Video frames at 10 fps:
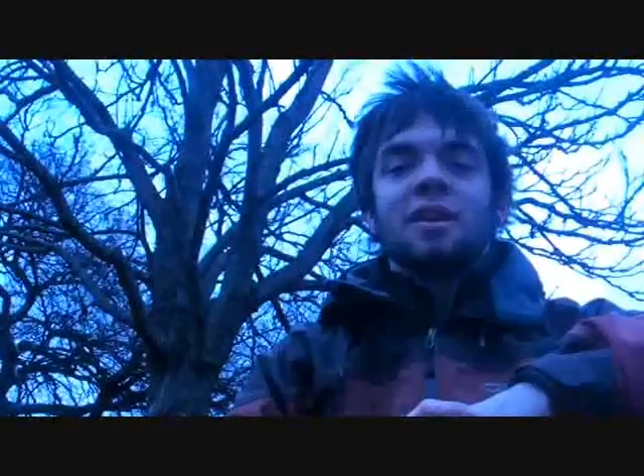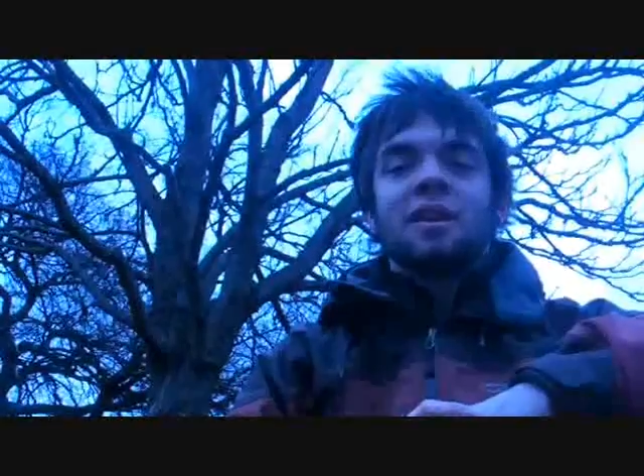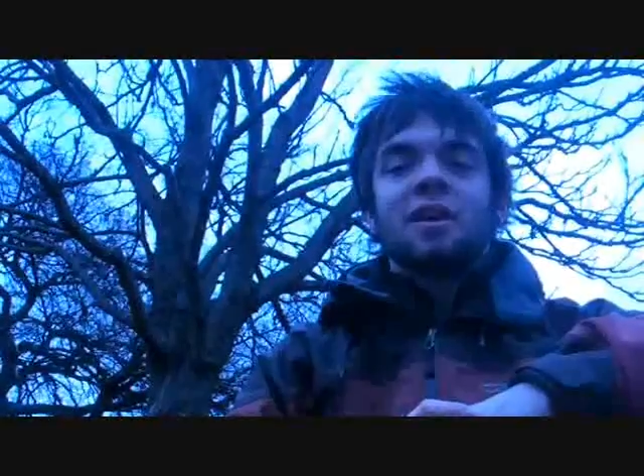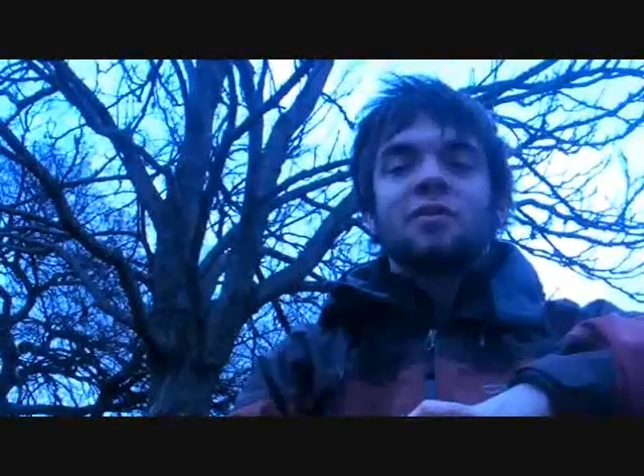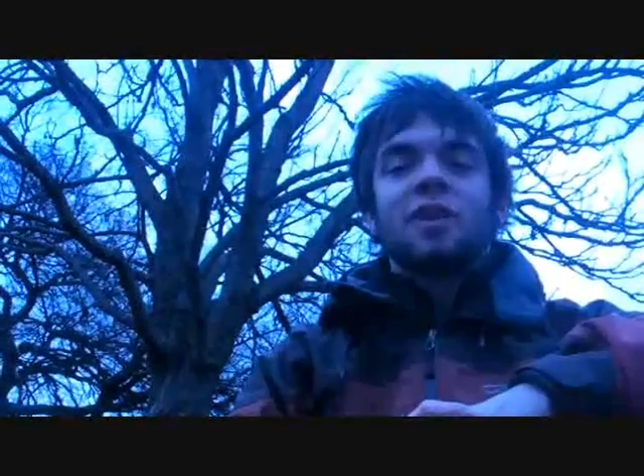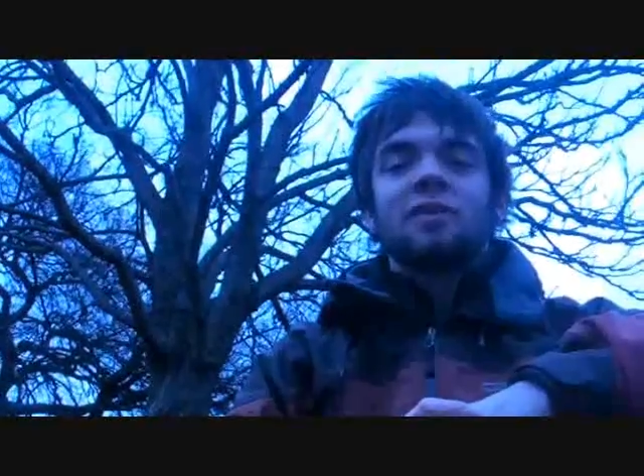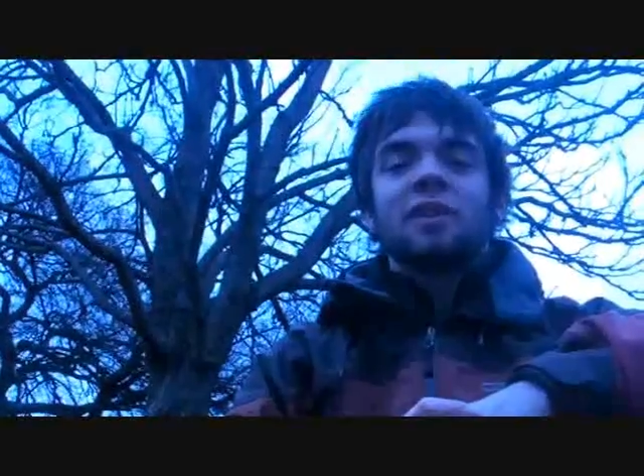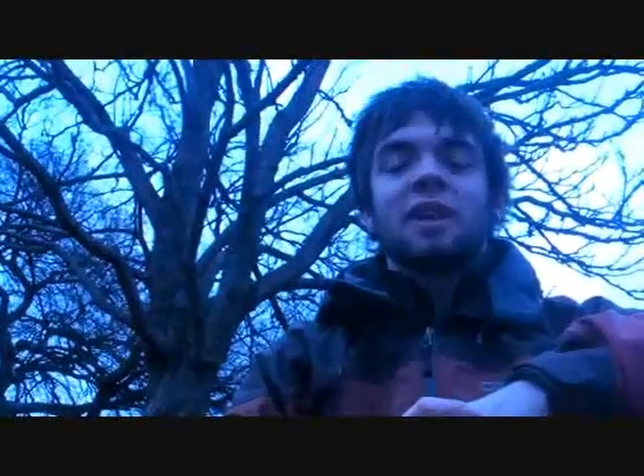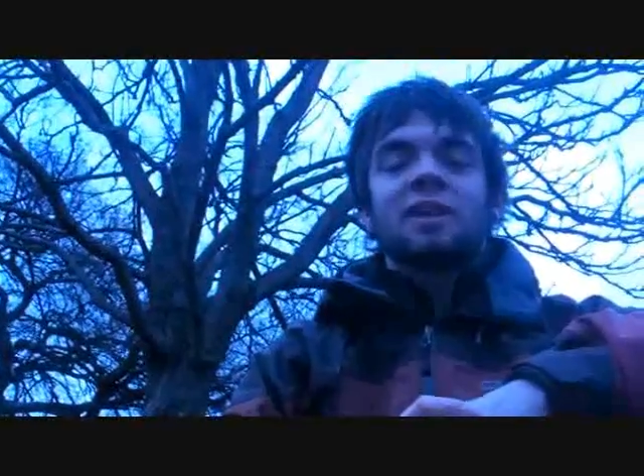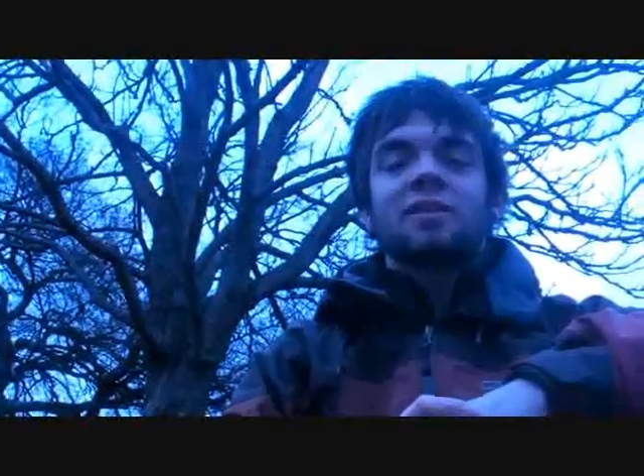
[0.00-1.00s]
God
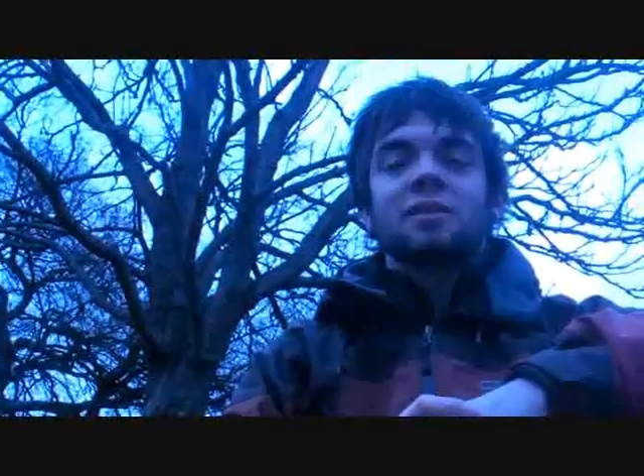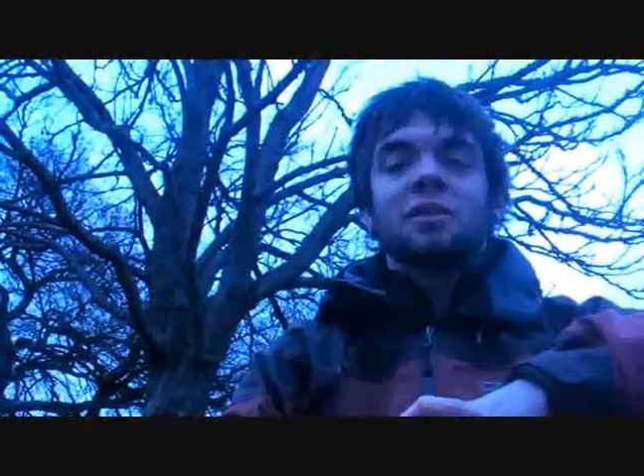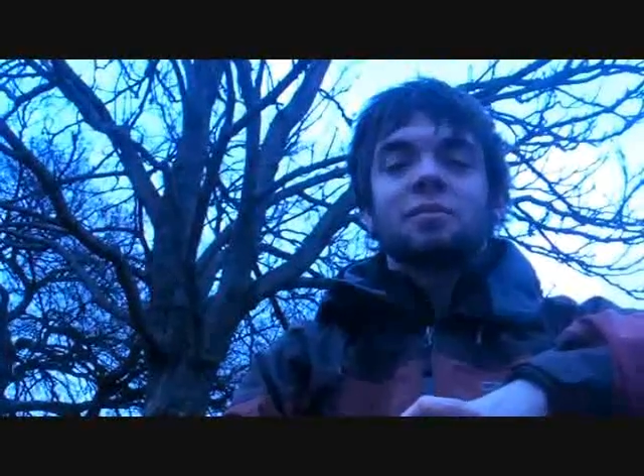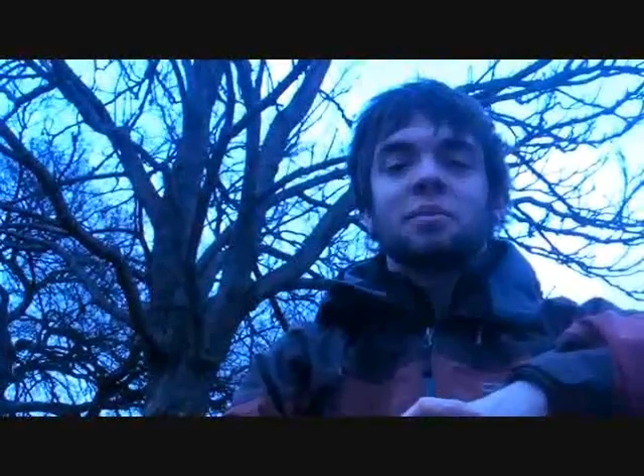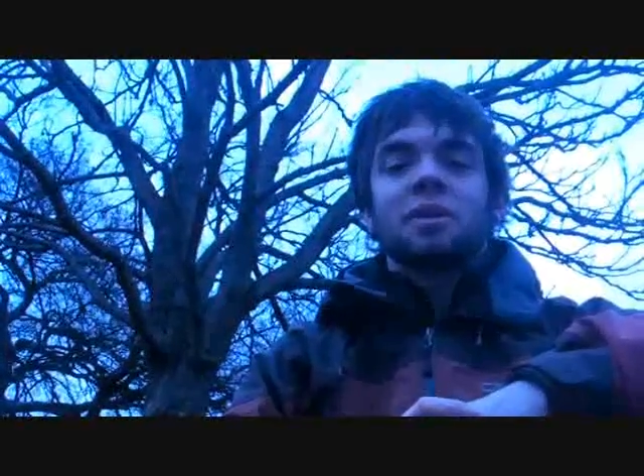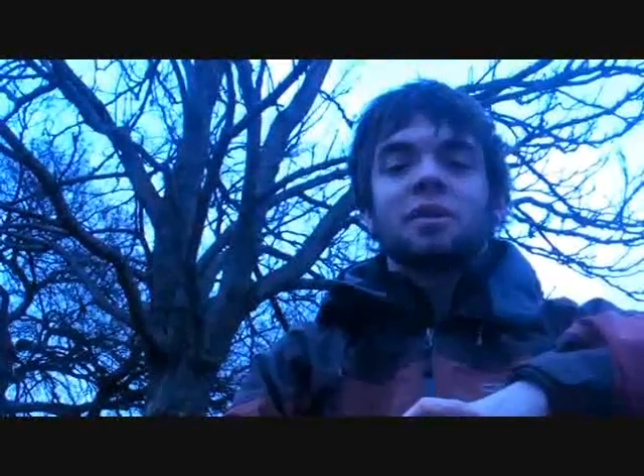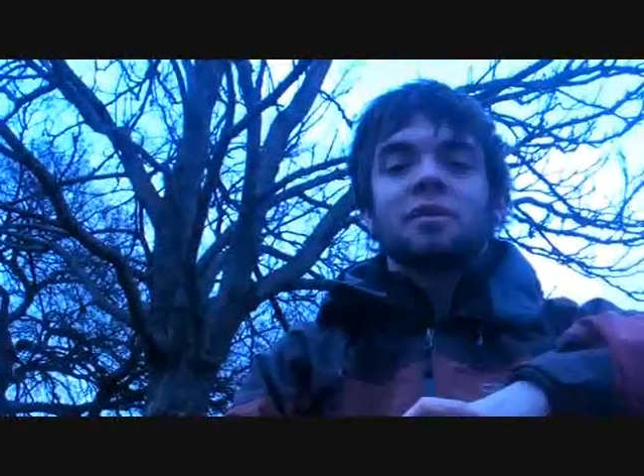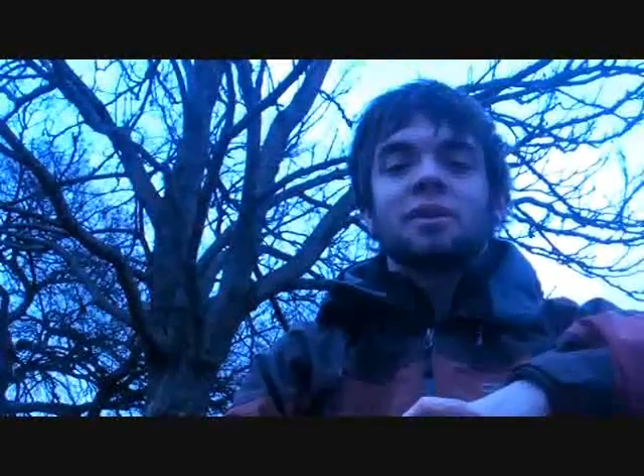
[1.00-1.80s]
faithfully answered those prayers,